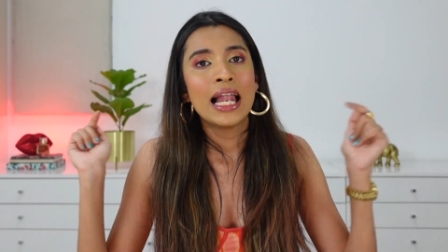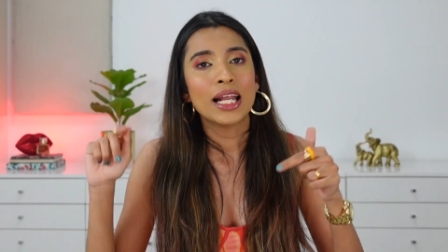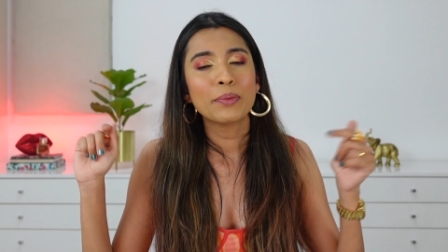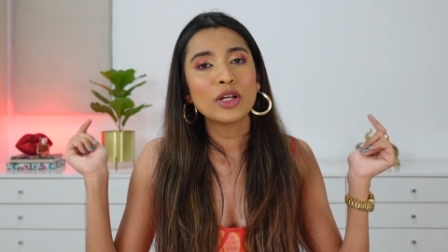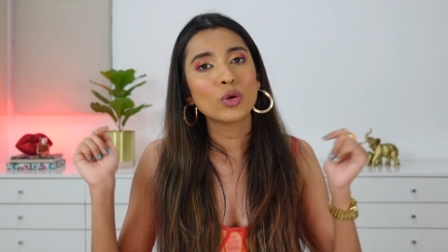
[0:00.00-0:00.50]

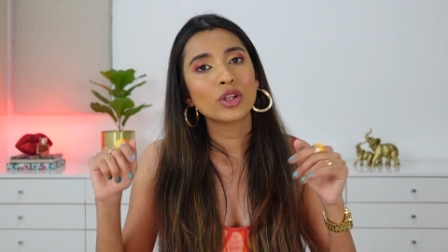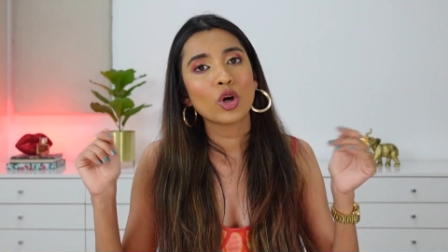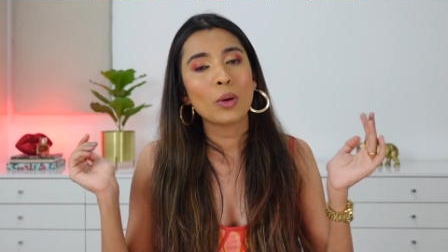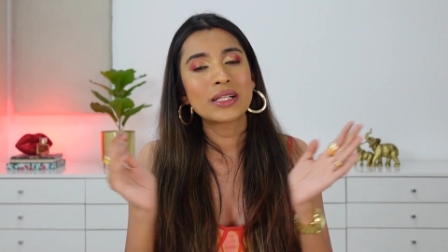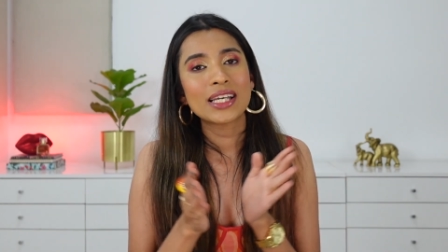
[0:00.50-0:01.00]
Let me know in the
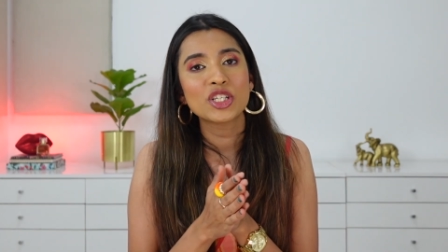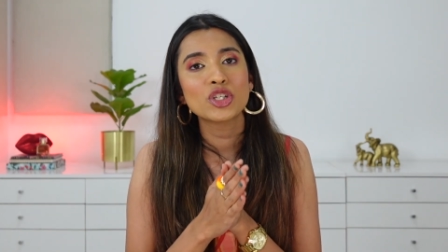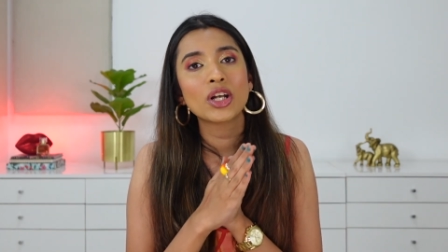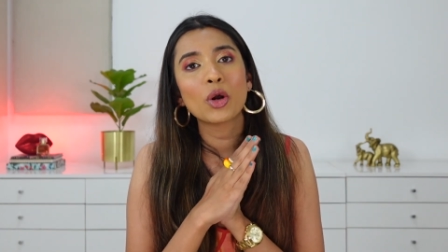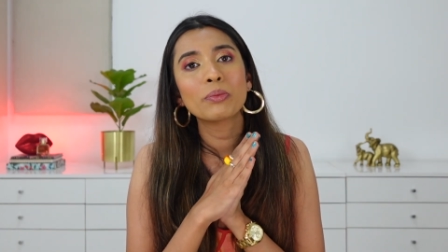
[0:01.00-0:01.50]
comment section
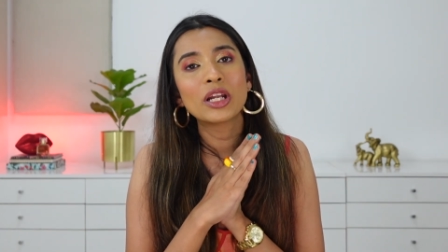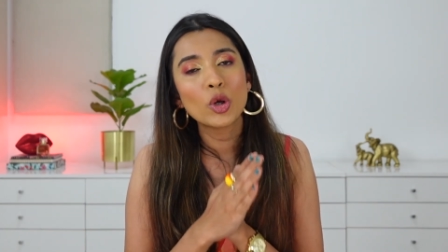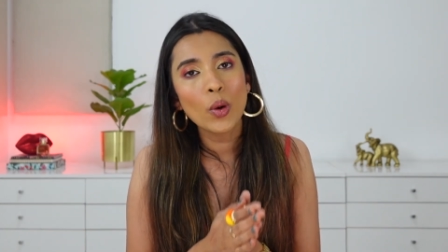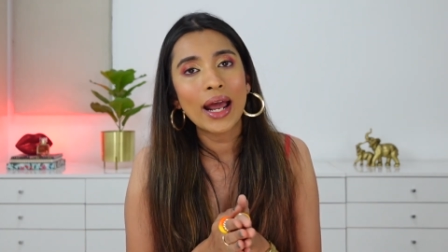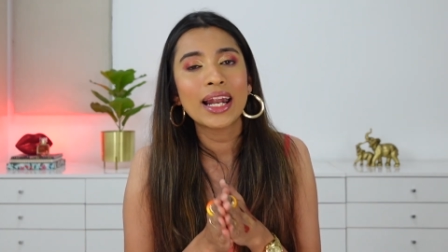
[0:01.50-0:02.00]
down
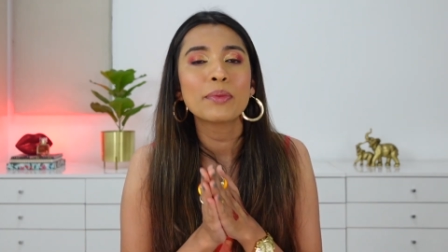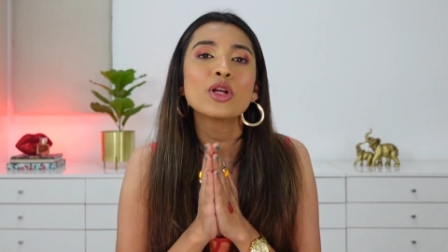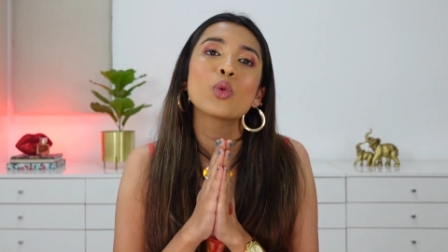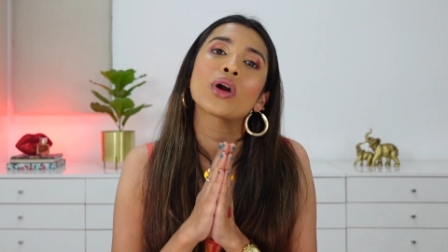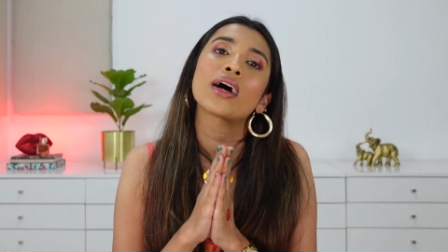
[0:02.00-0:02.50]
below, and let me
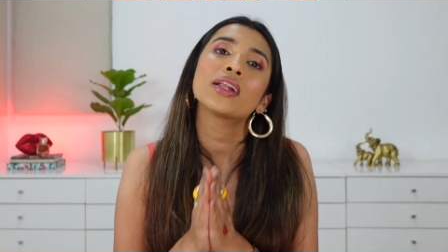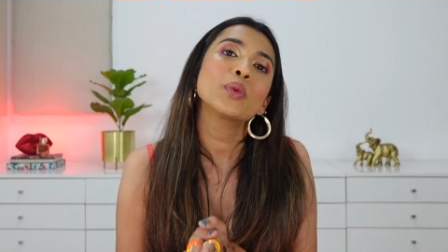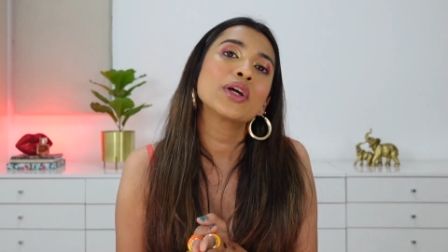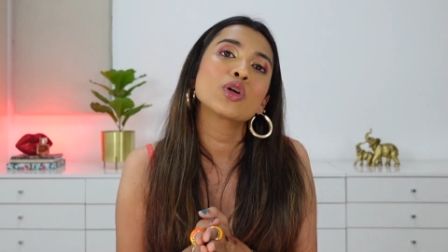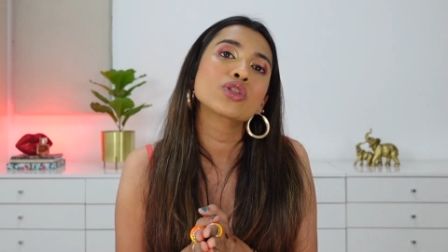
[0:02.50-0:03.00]
know what other
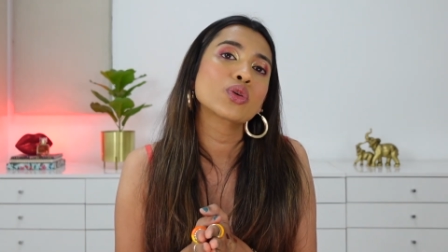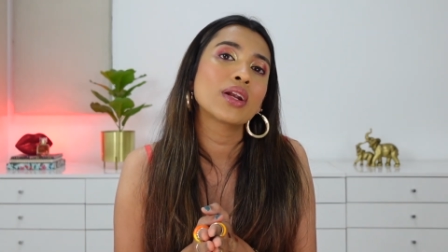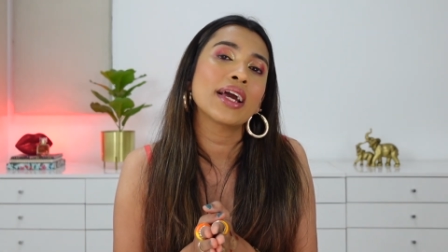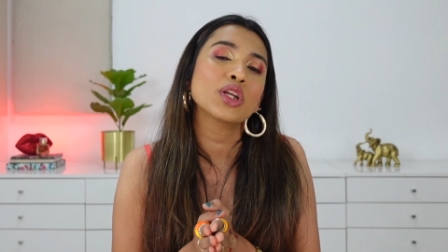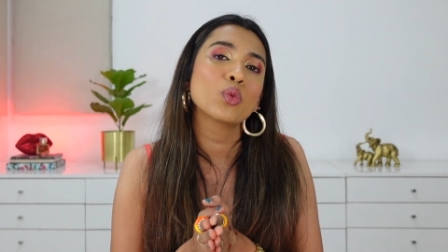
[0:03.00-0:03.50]
videos you'd
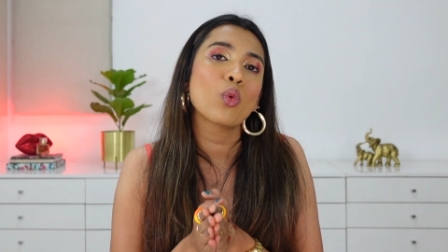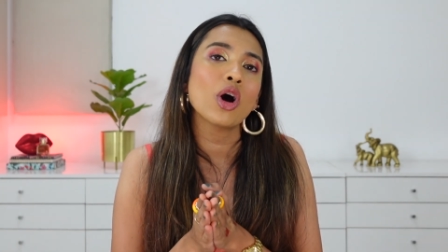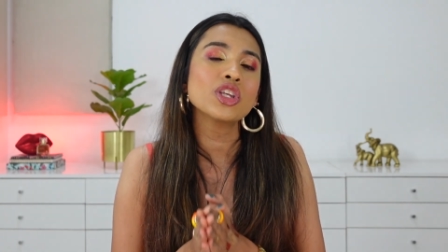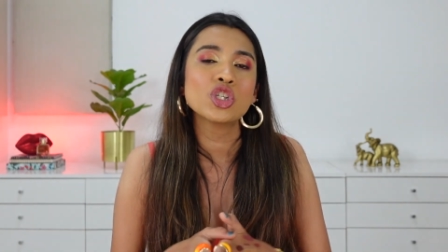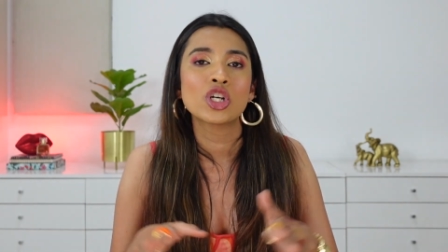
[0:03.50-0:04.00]
like to
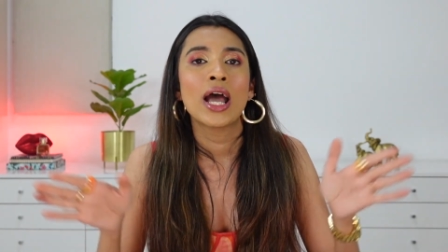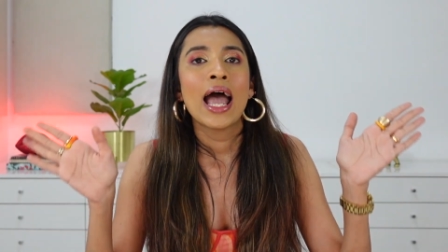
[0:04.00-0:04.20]
watch.